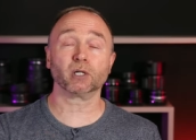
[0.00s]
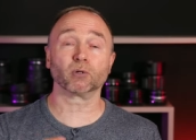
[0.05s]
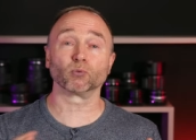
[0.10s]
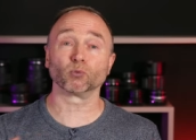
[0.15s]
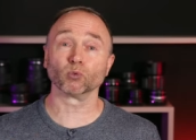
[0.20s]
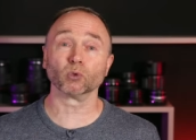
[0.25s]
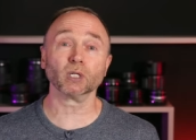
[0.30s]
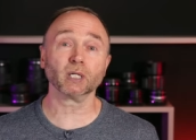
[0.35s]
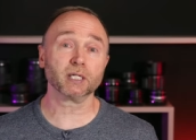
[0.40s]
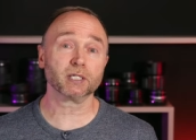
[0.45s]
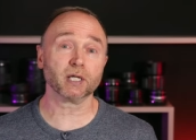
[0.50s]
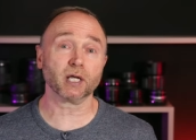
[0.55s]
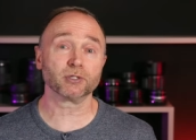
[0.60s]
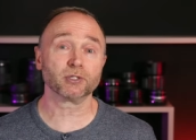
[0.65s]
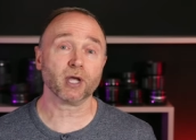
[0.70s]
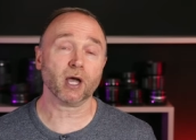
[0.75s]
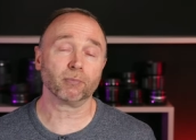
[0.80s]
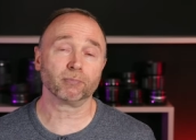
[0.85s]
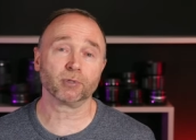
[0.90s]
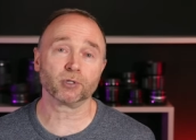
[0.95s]
It really does
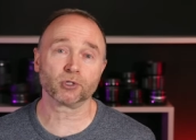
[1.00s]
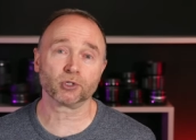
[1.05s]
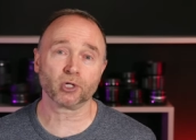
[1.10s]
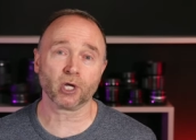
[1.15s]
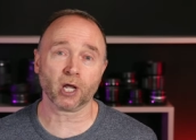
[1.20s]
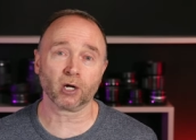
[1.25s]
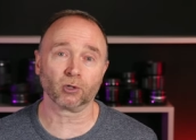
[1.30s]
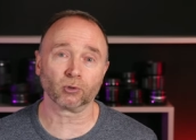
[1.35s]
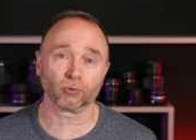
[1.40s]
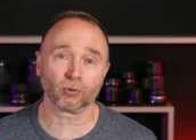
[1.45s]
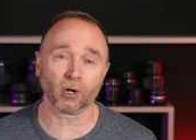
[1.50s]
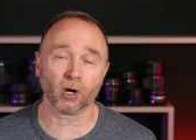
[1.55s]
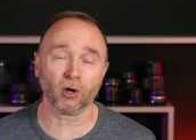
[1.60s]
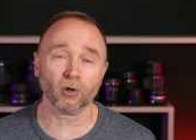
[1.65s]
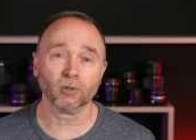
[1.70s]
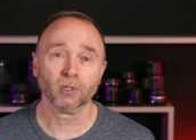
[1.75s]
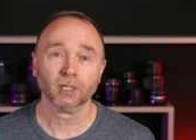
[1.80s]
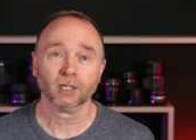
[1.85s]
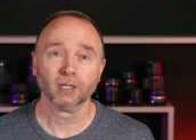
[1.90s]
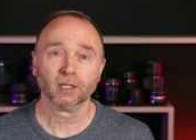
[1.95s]
help this channel
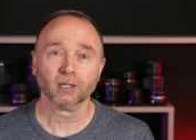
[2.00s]
grow.